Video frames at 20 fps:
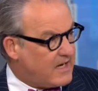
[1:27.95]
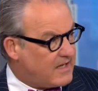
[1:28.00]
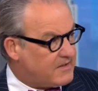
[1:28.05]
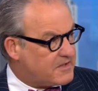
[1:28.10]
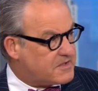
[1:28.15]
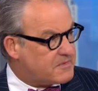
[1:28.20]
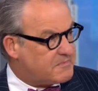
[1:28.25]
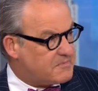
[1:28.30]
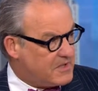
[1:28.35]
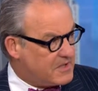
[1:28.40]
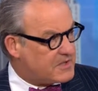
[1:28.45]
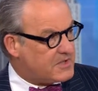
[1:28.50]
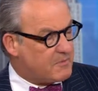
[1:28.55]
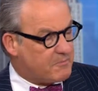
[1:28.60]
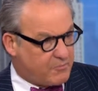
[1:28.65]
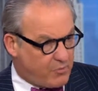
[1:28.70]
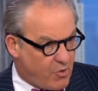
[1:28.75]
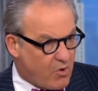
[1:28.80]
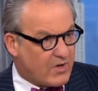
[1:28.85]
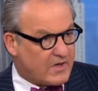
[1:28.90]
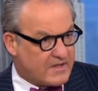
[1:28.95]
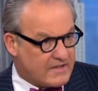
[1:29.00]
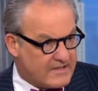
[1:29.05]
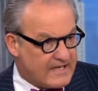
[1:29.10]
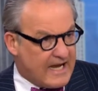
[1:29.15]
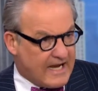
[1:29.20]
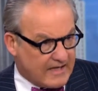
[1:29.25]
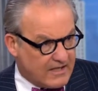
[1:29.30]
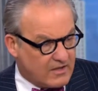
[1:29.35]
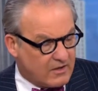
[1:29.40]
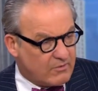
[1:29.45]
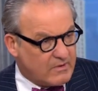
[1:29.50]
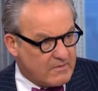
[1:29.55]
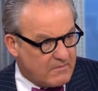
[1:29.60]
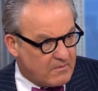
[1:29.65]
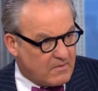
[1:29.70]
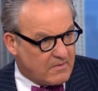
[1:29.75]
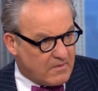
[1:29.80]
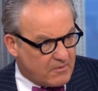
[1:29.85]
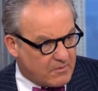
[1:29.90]
on this this important day. You know, we
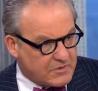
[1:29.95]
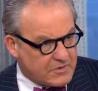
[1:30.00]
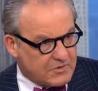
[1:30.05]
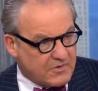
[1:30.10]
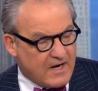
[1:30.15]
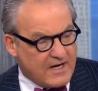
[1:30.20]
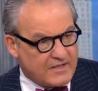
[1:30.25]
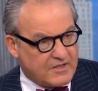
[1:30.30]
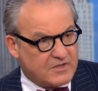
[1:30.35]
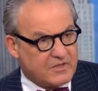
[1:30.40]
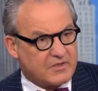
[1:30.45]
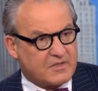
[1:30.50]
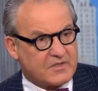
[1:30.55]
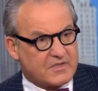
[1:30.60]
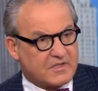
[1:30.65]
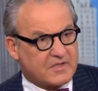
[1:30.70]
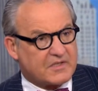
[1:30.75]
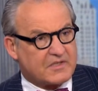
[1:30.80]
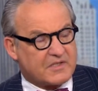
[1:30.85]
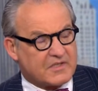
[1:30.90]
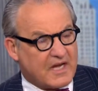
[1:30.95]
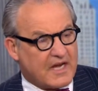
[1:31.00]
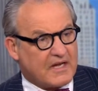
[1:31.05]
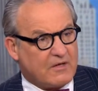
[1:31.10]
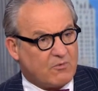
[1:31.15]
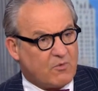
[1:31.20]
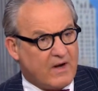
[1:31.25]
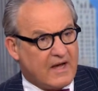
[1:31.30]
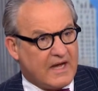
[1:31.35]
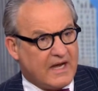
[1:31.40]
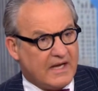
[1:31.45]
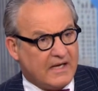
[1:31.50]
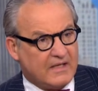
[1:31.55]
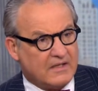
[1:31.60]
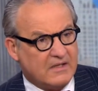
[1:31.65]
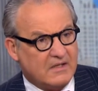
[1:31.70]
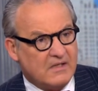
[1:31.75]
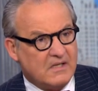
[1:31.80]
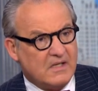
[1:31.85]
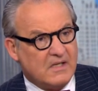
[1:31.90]
we're trying to do this in a sane way.
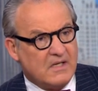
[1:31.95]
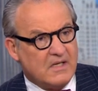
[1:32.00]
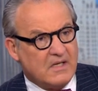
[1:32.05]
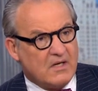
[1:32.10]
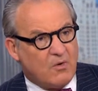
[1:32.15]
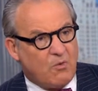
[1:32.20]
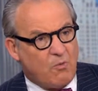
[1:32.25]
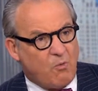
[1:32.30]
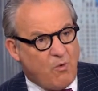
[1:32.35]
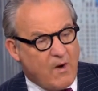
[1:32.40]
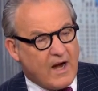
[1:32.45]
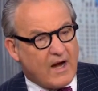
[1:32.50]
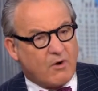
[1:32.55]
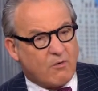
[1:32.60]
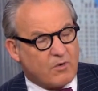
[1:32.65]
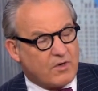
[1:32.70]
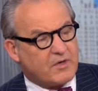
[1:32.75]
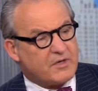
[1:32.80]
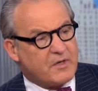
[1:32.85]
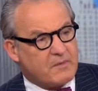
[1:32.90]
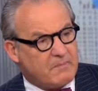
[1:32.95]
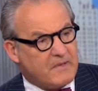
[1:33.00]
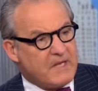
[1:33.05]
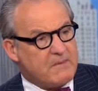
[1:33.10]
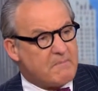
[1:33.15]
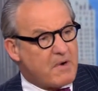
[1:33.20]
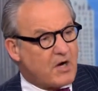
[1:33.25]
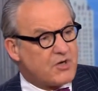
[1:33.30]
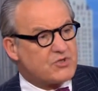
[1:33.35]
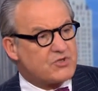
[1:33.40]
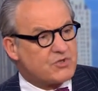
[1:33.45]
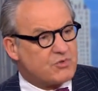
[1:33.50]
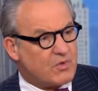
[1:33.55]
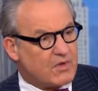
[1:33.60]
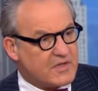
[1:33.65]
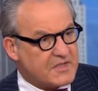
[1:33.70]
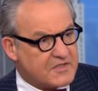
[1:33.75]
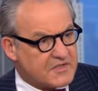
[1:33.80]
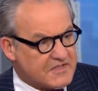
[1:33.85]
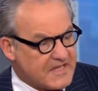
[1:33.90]
Yeah. Where we're going to be March
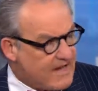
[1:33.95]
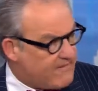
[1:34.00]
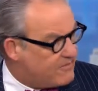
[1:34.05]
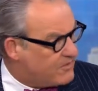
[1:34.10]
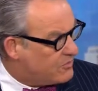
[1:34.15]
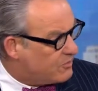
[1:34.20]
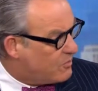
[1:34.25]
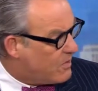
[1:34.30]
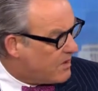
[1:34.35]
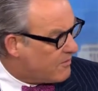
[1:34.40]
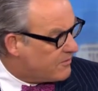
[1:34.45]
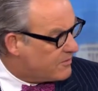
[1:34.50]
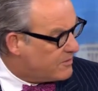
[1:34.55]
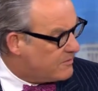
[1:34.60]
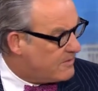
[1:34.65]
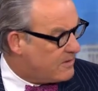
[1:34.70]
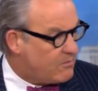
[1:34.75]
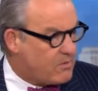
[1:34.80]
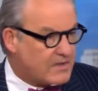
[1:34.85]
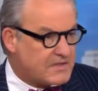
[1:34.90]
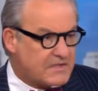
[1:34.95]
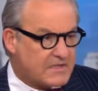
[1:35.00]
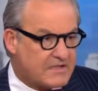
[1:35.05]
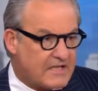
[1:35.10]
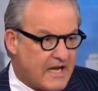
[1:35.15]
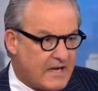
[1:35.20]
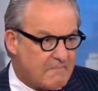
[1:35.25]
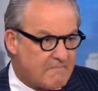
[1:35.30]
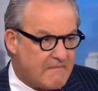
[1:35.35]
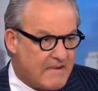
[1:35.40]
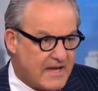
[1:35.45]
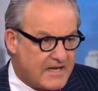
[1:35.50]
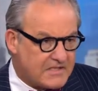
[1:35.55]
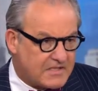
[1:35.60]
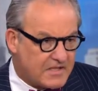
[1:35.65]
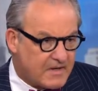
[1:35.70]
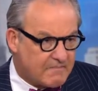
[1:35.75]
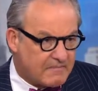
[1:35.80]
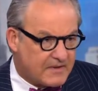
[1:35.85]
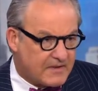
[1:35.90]
27th? Where we're going to be? What's the date? May
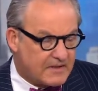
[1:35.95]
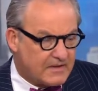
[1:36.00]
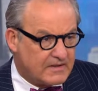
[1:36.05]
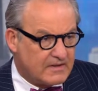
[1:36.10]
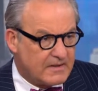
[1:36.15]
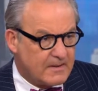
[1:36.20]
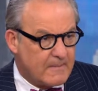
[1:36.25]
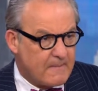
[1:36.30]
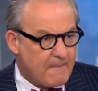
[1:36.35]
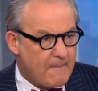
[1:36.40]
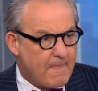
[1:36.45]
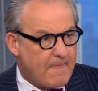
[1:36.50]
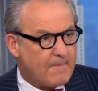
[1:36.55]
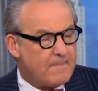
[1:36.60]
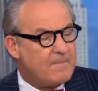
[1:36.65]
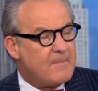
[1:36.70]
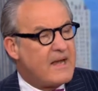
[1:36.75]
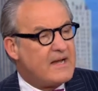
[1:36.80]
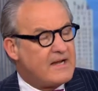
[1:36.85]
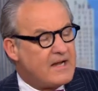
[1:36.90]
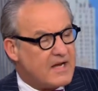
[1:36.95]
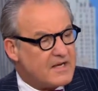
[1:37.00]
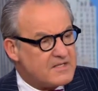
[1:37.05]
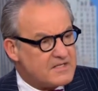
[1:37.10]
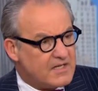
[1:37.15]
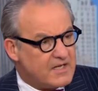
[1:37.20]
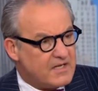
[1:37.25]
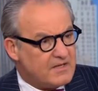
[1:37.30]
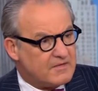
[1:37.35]
something? May 19th. May 19th. That's 19th. the